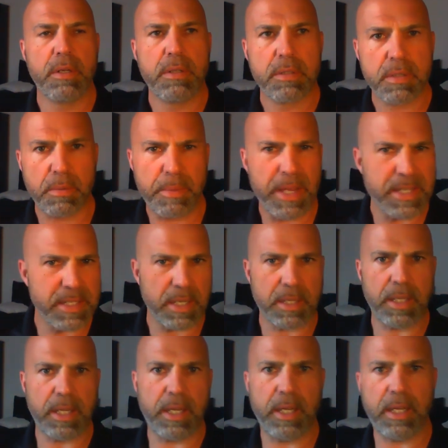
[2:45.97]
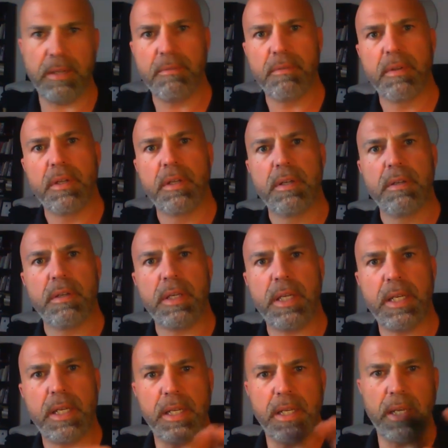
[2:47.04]
So basically,
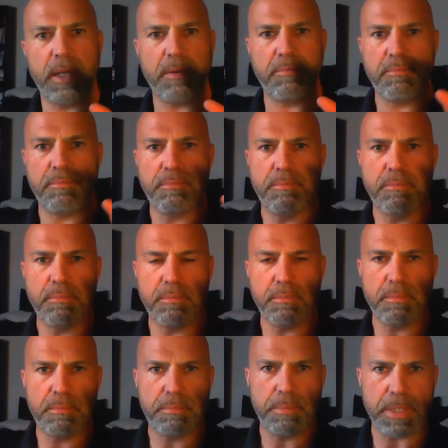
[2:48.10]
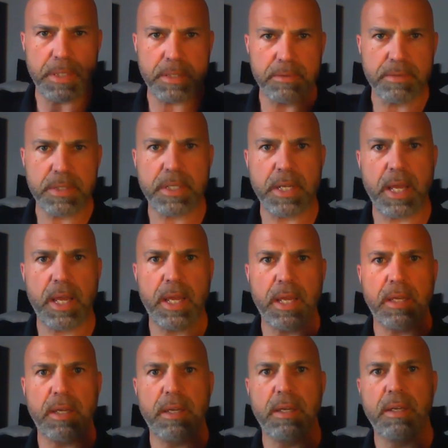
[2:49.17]
eating a piece of
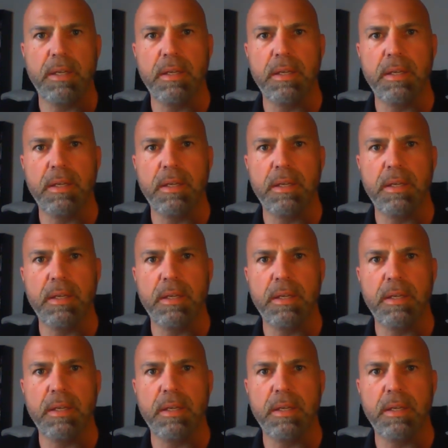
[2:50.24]
steak,